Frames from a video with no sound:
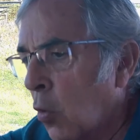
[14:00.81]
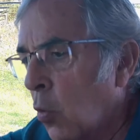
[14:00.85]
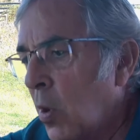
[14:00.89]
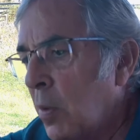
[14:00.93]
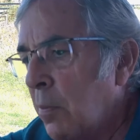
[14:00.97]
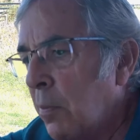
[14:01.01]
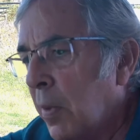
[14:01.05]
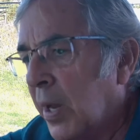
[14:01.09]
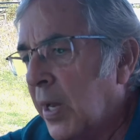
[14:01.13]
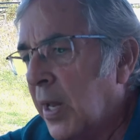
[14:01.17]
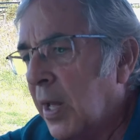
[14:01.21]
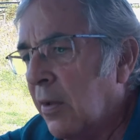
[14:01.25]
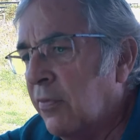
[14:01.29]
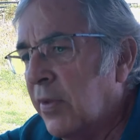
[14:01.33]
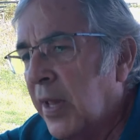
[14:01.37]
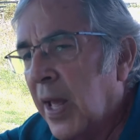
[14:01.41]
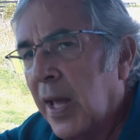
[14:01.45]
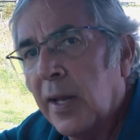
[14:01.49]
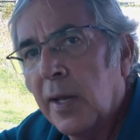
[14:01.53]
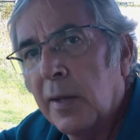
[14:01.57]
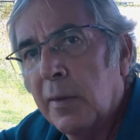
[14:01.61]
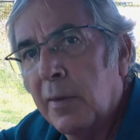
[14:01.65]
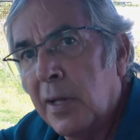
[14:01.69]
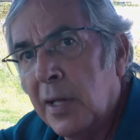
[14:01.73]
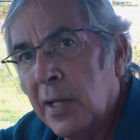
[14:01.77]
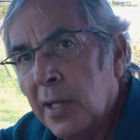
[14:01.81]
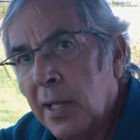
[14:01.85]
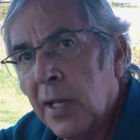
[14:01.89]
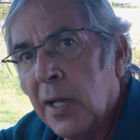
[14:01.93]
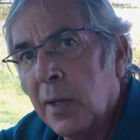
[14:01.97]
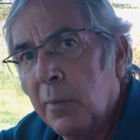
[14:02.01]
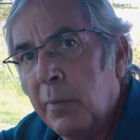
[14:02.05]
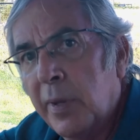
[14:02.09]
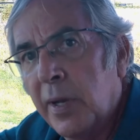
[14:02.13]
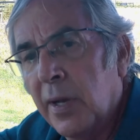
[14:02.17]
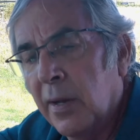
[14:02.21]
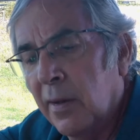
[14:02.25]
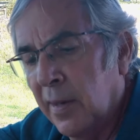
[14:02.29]
We might have to add a
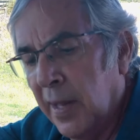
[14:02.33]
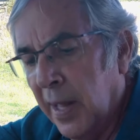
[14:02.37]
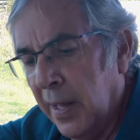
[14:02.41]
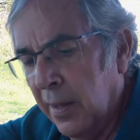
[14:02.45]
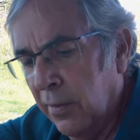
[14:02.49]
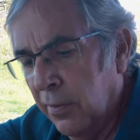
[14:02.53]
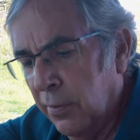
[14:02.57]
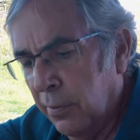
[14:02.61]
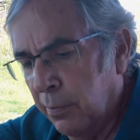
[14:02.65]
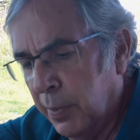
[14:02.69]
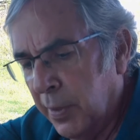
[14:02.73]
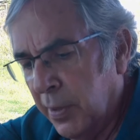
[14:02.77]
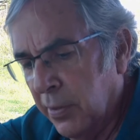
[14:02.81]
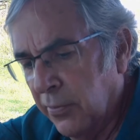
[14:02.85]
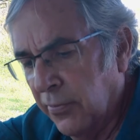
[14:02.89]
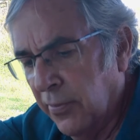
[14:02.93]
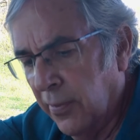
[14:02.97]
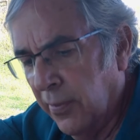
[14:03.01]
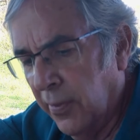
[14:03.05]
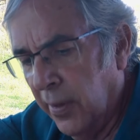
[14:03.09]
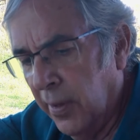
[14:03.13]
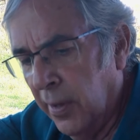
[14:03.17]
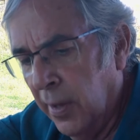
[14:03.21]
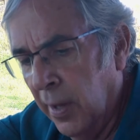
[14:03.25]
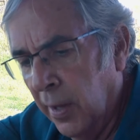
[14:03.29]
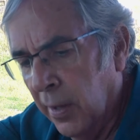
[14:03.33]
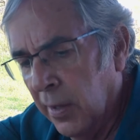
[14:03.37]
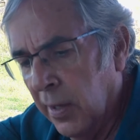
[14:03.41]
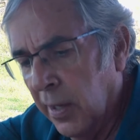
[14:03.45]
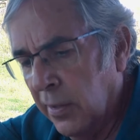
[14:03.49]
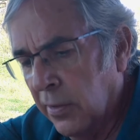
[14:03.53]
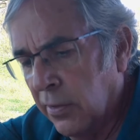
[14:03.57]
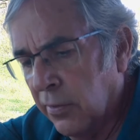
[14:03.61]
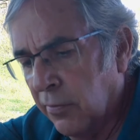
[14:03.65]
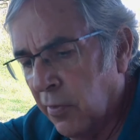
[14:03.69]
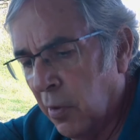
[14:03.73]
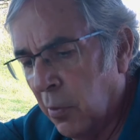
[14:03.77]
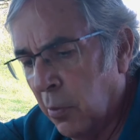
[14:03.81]
little bit of length because of the
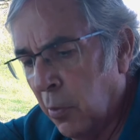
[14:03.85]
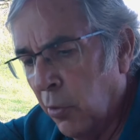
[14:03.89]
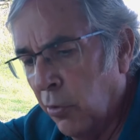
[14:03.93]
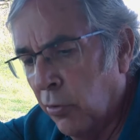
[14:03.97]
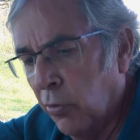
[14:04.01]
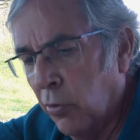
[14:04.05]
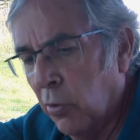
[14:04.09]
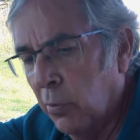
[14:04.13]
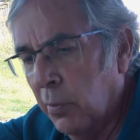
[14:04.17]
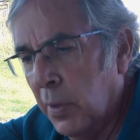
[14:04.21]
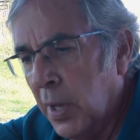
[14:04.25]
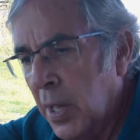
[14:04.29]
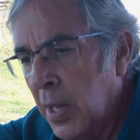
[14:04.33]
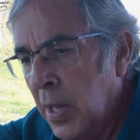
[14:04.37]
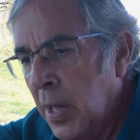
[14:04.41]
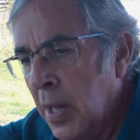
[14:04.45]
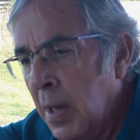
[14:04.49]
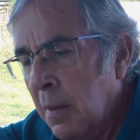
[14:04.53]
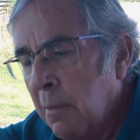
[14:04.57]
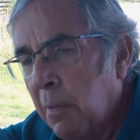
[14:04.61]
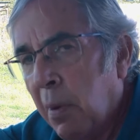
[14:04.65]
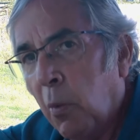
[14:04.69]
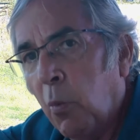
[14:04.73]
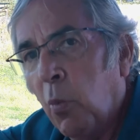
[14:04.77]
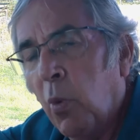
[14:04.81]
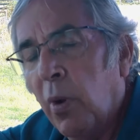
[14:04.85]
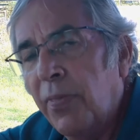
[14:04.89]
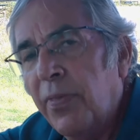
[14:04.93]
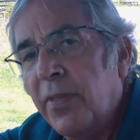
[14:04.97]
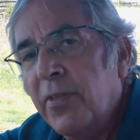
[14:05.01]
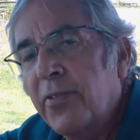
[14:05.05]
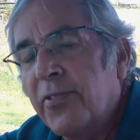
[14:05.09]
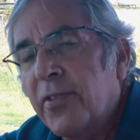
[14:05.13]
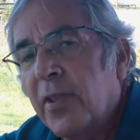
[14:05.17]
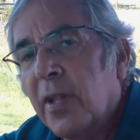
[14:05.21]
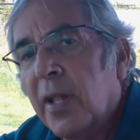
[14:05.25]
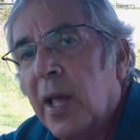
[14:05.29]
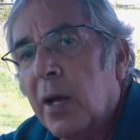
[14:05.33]
length of our motorhome, but what
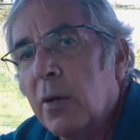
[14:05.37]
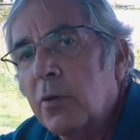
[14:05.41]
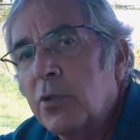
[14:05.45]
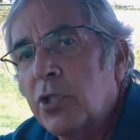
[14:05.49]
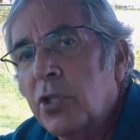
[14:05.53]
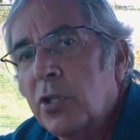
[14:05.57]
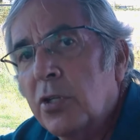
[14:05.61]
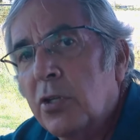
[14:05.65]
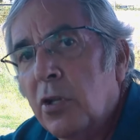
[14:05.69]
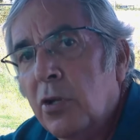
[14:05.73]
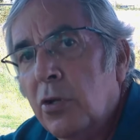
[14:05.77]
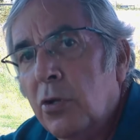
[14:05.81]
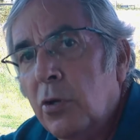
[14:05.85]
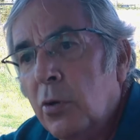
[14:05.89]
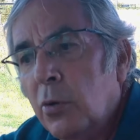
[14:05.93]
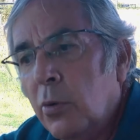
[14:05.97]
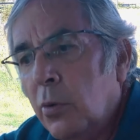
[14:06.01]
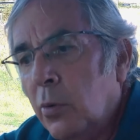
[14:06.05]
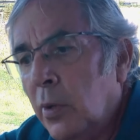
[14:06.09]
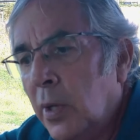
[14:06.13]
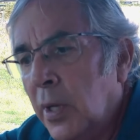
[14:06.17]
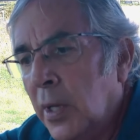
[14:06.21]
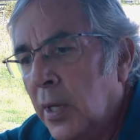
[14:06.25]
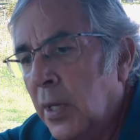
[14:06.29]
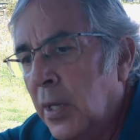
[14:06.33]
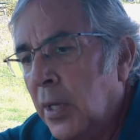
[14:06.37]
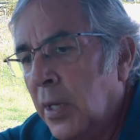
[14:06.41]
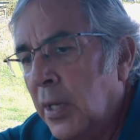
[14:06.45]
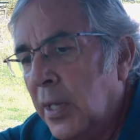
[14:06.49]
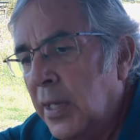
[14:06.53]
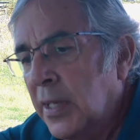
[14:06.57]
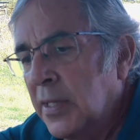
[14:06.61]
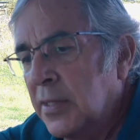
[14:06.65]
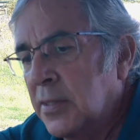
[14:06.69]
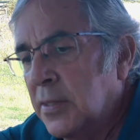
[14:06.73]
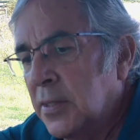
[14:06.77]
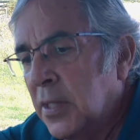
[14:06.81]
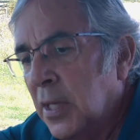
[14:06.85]
this allows you to do
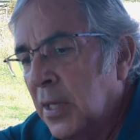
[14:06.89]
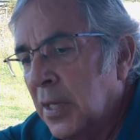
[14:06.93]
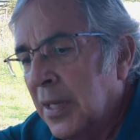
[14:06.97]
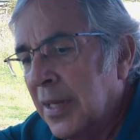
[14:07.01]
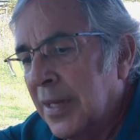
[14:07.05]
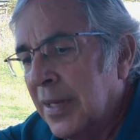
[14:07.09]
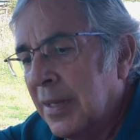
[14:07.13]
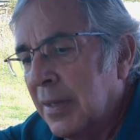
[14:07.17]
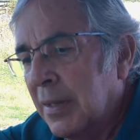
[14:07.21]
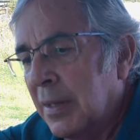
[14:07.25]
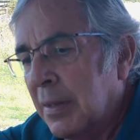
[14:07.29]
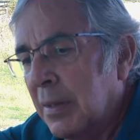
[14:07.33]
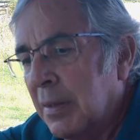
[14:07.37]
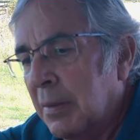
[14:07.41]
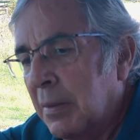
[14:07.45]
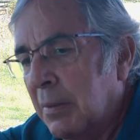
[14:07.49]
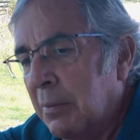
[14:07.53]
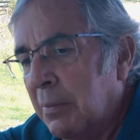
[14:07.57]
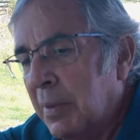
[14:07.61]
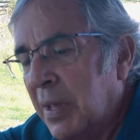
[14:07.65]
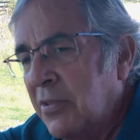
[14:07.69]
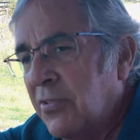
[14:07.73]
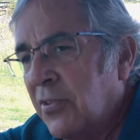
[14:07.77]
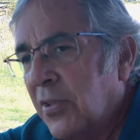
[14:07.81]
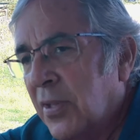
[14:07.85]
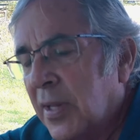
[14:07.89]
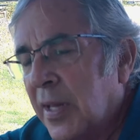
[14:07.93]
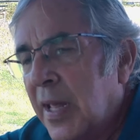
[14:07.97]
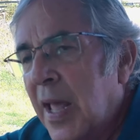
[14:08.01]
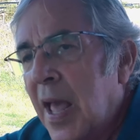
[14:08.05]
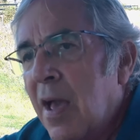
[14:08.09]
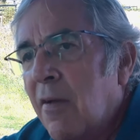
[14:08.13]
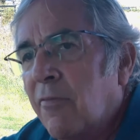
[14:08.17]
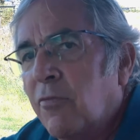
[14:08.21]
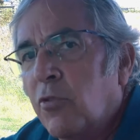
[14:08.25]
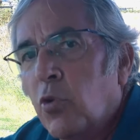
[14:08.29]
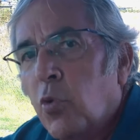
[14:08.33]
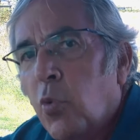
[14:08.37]
is basically
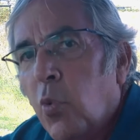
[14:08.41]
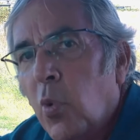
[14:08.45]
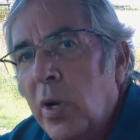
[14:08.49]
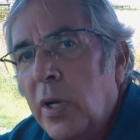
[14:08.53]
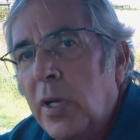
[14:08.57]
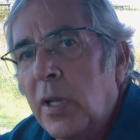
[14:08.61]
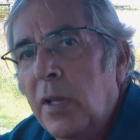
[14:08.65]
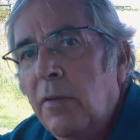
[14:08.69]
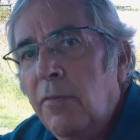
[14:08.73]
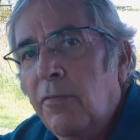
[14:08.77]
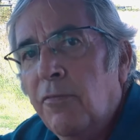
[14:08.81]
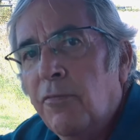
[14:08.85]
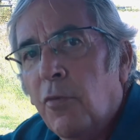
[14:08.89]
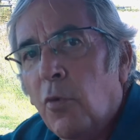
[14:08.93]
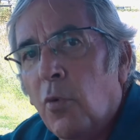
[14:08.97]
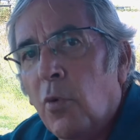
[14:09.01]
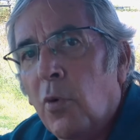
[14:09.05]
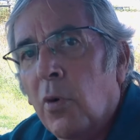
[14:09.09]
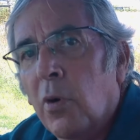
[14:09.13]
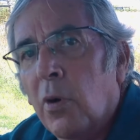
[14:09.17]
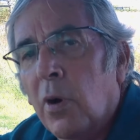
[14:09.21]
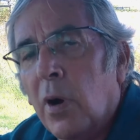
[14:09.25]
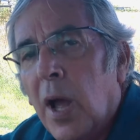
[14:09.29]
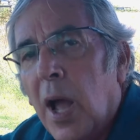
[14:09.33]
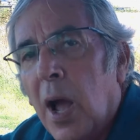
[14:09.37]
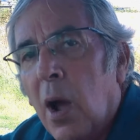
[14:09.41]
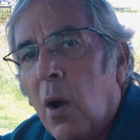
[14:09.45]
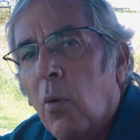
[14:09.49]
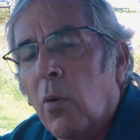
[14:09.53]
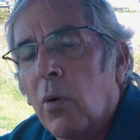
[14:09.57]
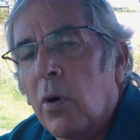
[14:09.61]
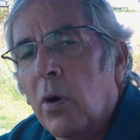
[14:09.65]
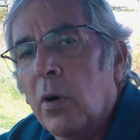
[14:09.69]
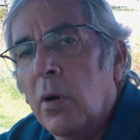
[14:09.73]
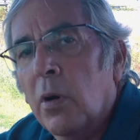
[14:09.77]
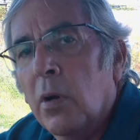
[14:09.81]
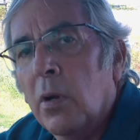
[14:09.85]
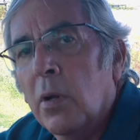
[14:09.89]
have 24
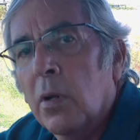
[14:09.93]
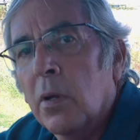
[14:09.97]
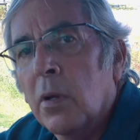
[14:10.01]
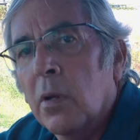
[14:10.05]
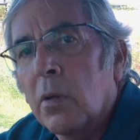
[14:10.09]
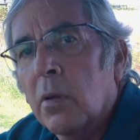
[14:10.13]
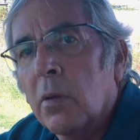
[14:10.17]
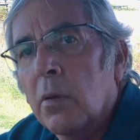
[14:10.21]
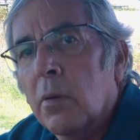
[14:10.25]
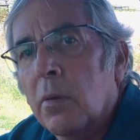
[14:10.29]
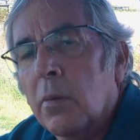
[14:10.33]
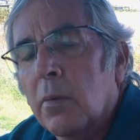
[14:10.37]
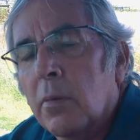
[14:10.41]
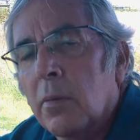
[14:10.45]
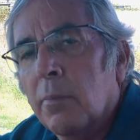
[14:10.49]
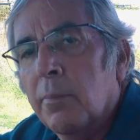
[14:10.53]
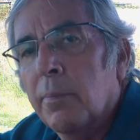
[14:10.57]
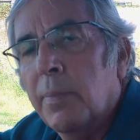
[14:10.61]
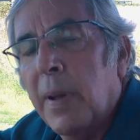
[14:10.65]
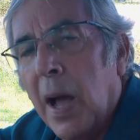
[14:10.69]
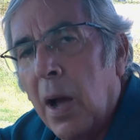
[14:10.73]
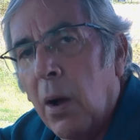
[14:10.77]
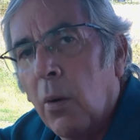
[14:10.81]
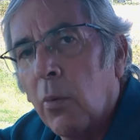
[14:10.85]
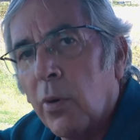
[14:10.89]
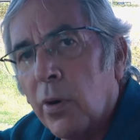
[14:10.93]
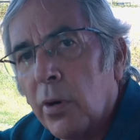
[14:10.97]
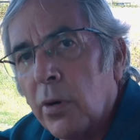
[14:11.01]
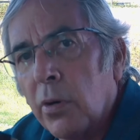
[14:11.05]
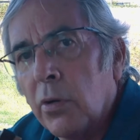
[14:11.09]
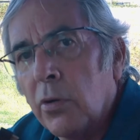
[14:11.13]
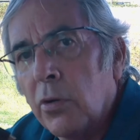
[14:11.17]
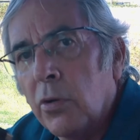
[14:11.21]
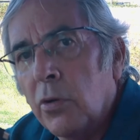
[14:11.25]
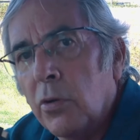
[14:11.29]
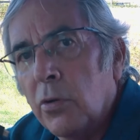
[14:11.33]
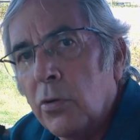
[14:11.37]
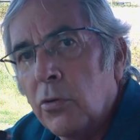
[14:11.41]
hour power
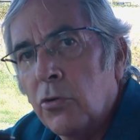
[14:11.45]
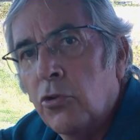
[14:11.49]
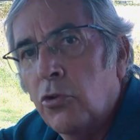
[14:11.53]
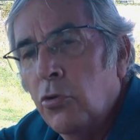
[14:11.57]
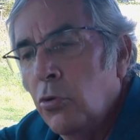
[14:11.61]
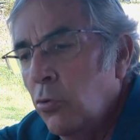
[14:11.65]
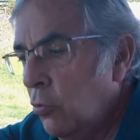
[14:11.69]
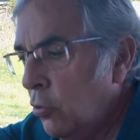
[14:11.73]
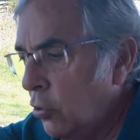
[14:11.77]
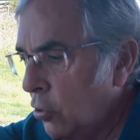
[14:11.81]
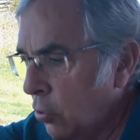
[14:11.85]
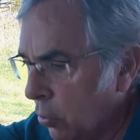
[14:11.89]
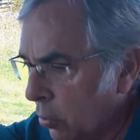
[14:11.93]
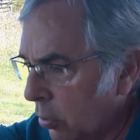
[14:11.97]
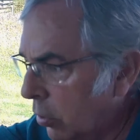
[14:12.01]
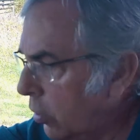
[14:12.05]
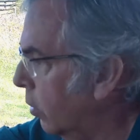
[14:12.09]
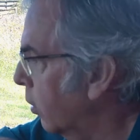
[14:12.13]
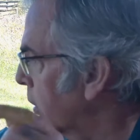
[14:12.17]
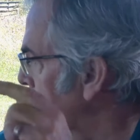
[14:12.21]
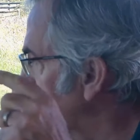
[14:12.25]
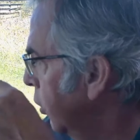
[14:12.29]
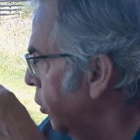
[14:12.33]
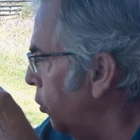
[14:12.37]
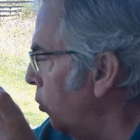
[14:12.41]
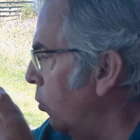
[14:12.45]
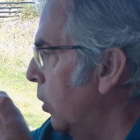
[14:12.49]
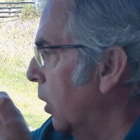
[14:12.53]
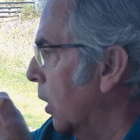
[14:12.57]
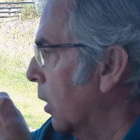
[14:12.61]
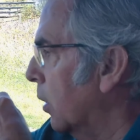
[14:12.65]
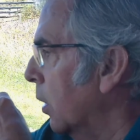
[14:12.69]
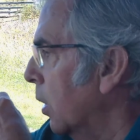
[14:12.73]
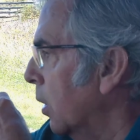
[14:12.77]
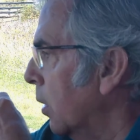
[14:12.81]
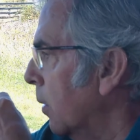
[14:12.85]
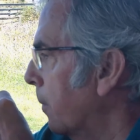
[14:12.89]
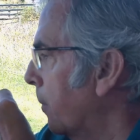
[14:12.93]
to your
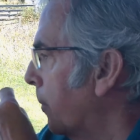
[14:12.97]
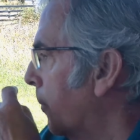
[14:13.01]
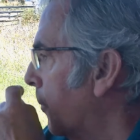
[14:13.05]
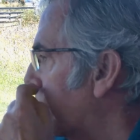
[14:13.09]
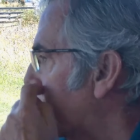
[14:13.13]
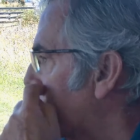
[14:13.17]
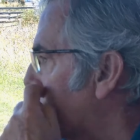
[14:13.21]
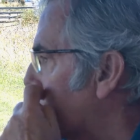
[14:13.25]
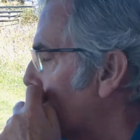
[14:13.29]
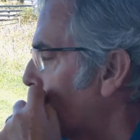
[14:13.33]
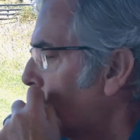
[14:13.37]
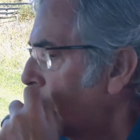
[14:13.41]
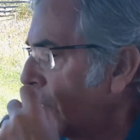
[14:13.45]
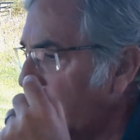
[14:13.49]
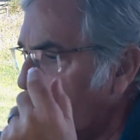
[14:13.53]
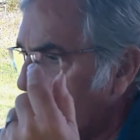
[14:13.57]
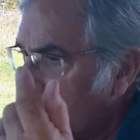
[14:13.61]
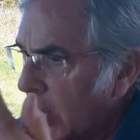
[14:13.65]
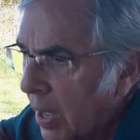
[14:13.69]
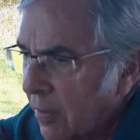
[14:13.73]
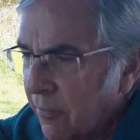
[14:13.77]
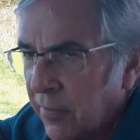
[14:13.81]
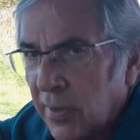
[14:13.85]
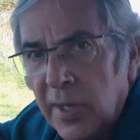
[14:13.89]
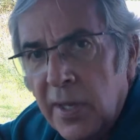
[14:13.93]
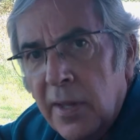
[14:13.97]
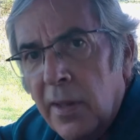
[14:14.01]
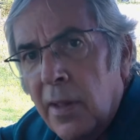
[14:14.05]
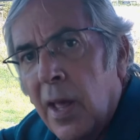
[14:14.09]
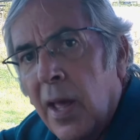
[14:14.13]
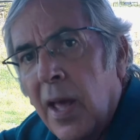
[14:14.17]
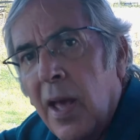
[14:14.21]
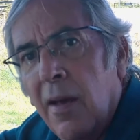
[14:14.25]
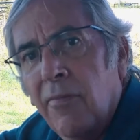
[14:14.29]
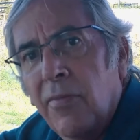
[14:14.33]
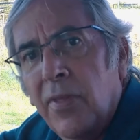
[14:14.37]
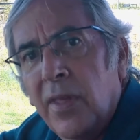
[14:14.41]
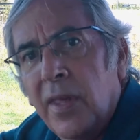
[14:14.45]
unit without having to
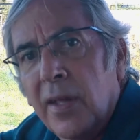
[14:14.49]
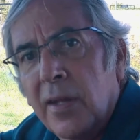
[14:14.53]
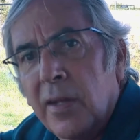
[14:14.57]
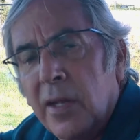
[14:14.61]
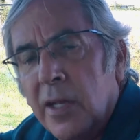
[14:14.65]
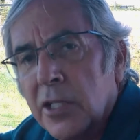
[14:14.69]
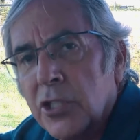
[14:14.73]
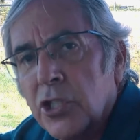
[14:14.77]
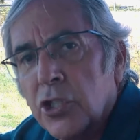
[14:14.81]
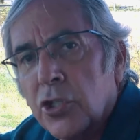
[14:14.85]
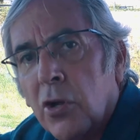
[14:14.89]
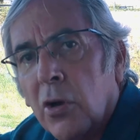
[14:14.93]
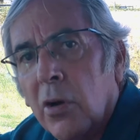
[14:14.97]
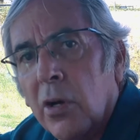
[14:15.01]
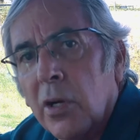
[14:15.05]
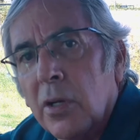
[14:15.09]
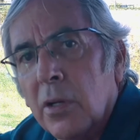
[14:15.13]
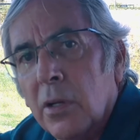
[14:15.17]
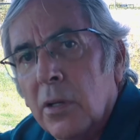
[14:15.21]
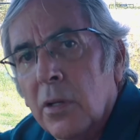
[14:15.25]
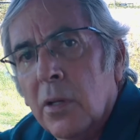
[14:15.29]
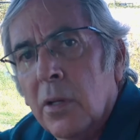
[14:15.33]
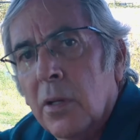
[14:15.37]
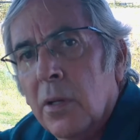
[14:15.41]
have the ignition on.